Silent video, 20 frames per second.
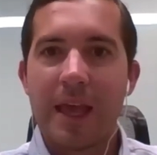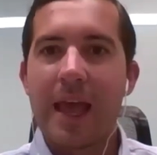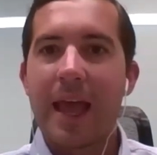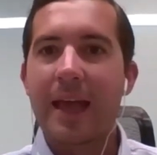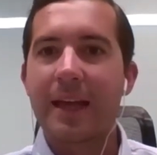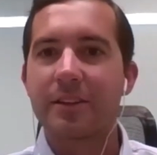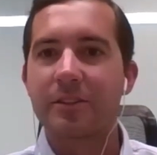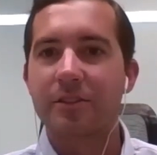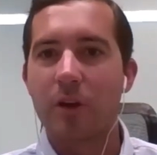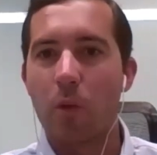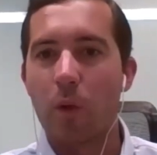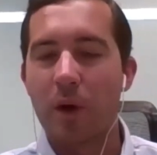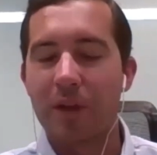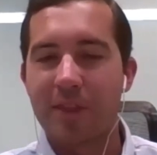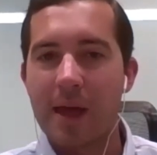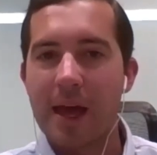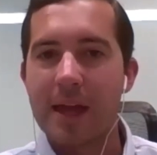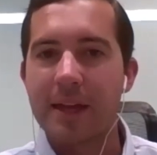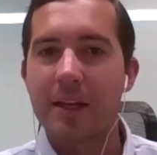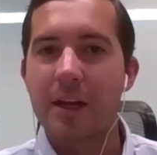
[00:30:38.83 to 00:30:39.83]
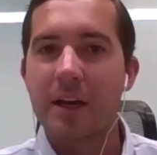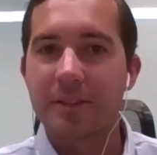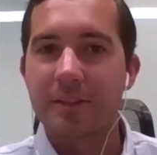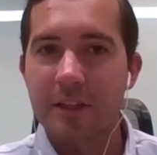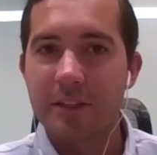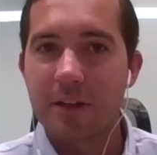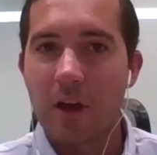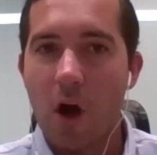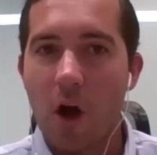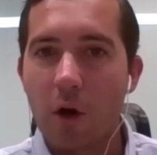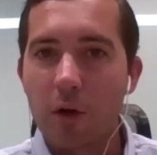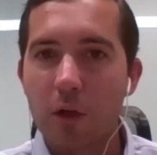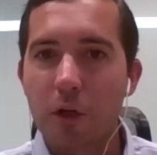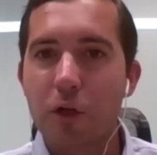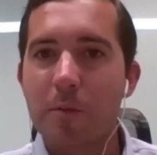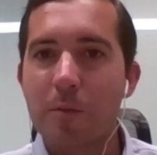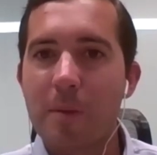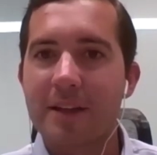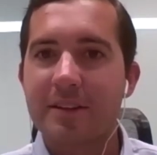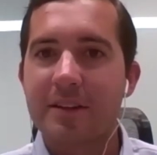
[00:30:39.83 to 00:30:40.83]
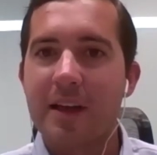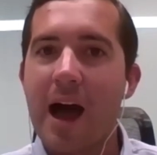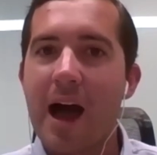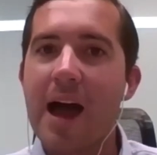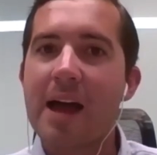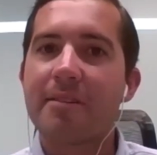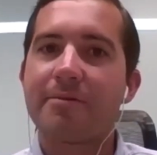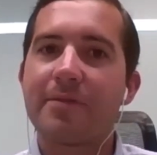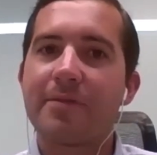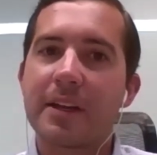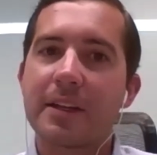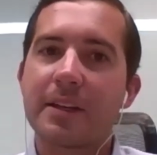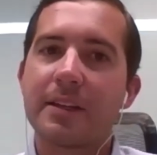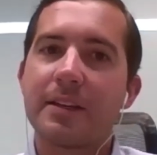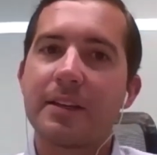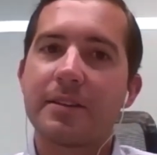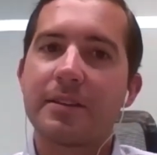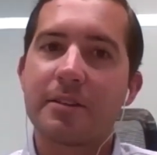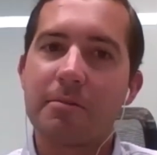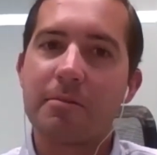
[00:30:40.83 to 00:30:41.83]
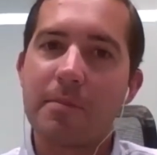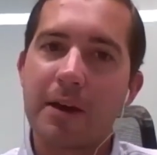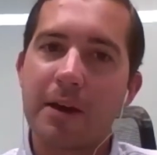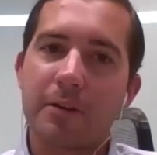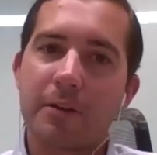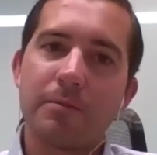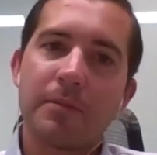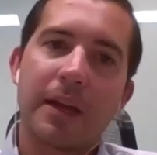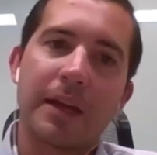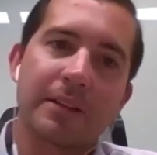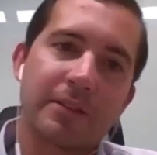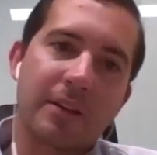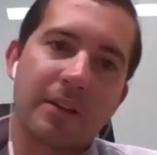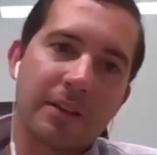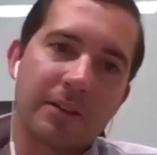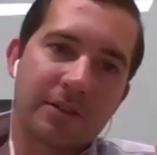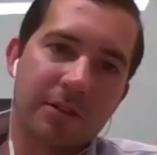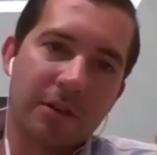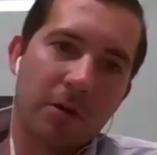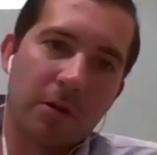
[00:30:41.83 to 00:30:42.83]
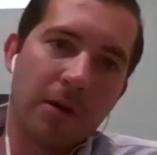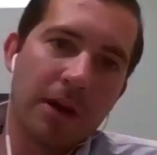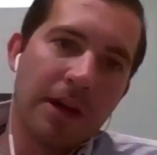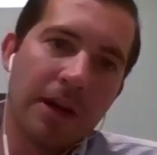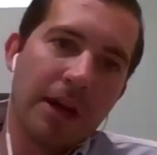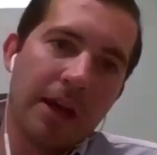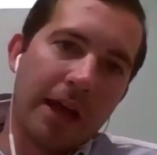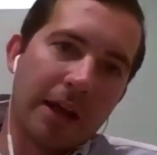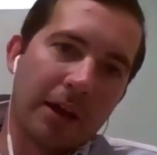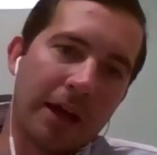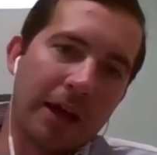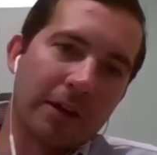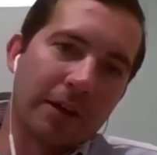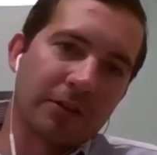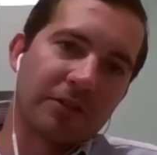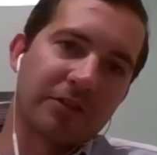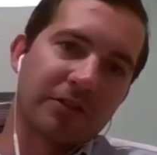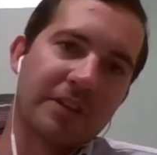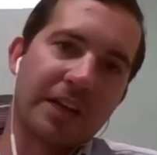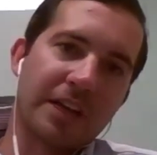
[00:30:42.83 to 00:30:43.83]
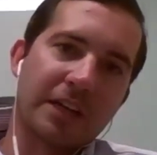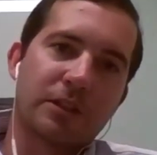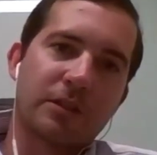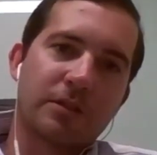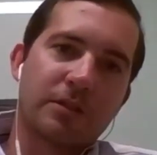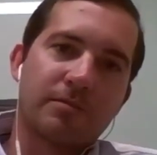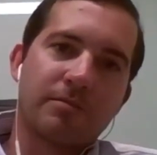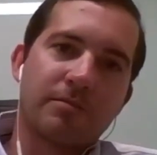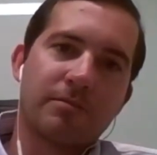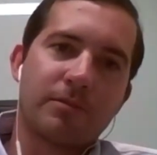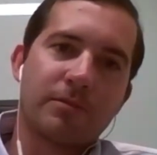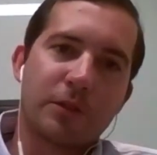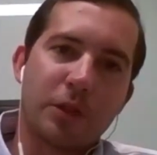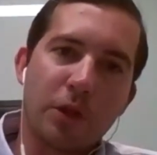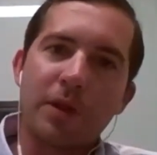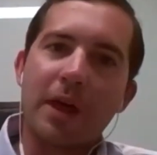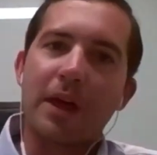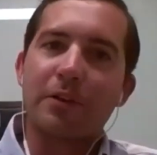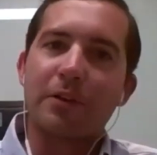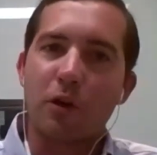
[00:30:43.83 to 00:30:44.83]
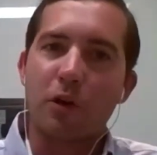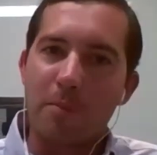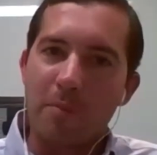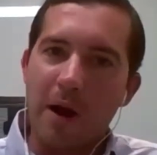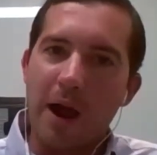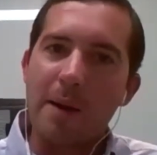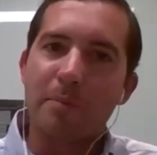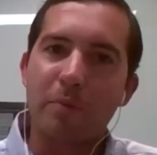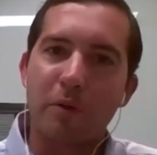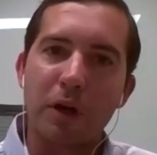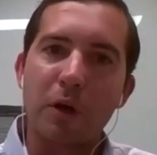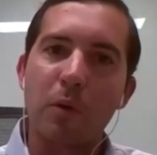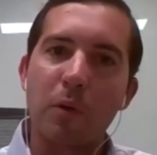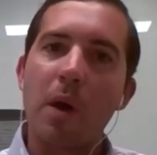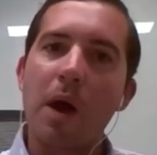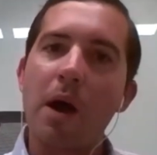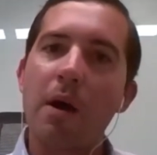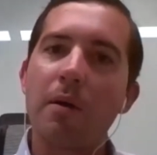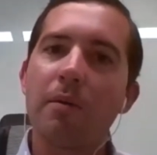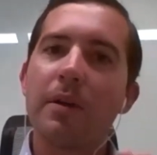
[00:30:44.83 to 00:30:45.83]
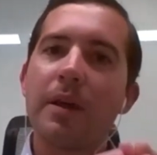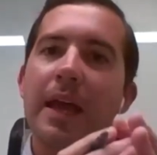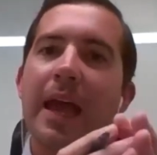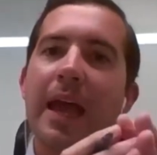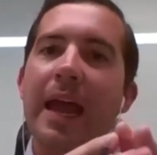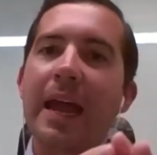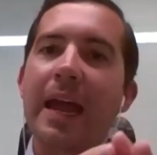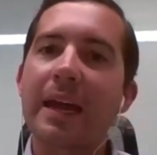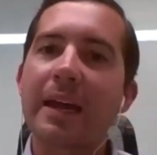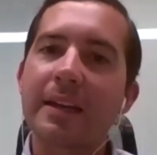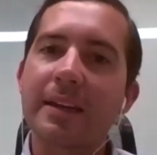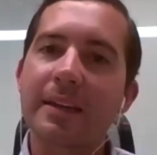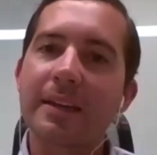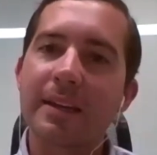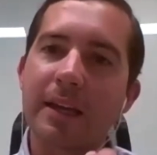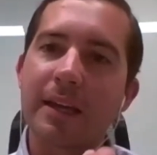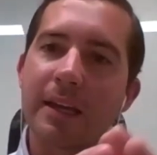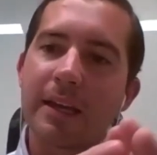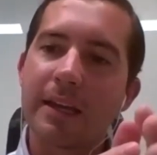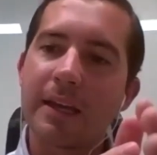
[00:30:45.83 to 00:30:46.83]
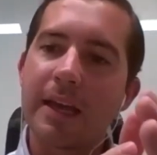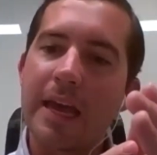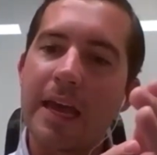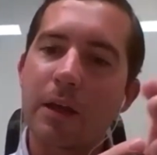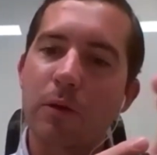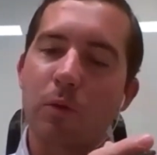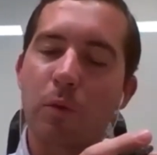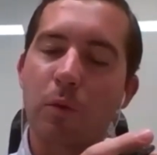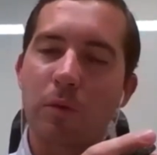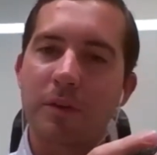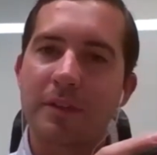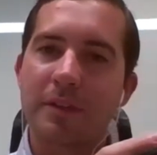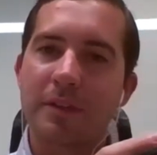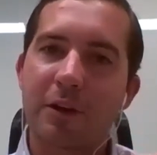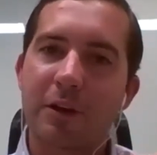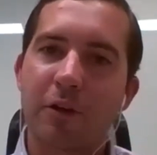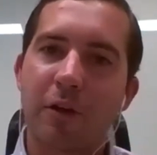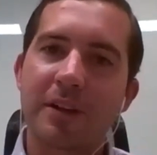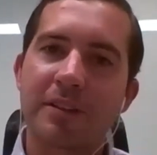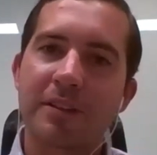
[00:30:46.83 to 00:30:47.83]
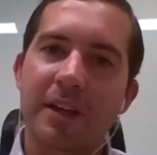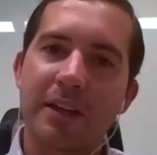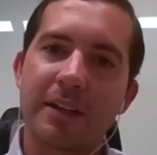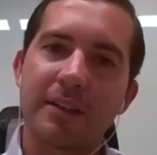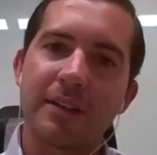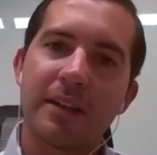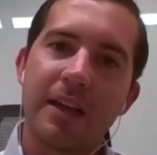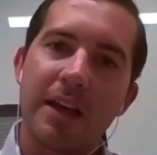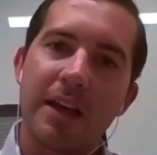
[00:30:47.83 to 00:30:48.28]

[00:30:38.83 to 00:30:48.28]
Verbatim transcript: And so what that does is our lube has a high affinity to metal. And, and so it, it'll stick to that drill pipe pretty well, and it'll decrease that